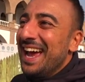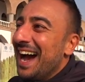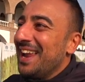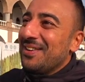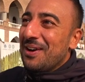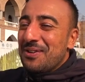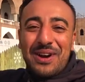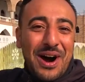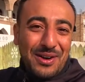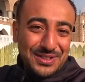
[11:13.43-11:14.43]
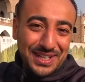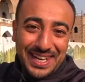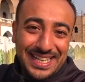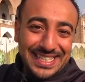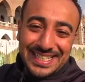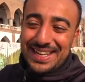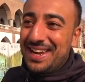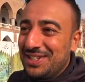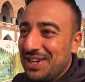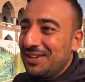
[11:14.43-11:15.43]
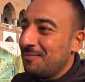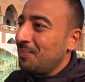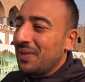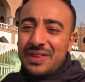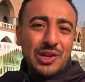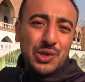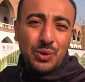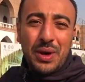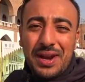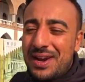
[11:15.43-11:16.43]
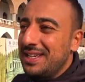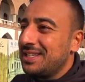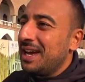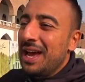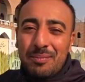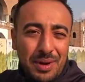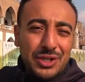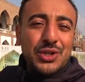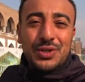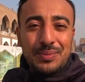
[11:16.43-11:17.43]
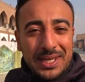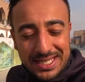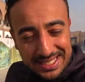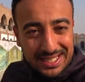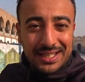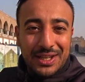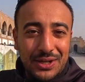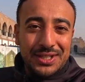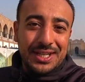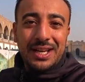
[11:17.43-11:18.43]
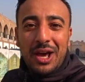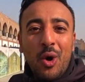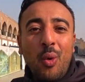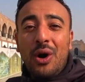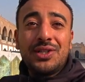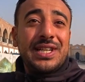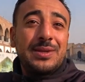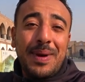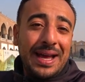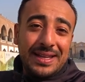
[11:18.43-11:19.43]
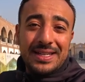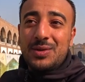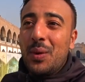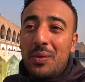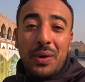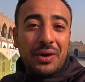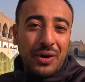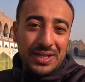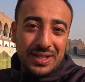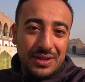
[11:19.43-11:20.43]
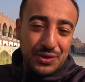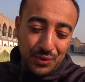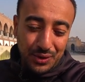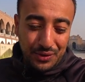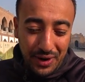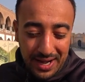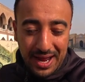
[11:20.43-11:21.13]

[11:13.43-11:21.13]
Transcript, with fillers: Anyway, we're off to the next destination. Not sure what it is, but it should be still good. Watch this madness when we're crossing this road right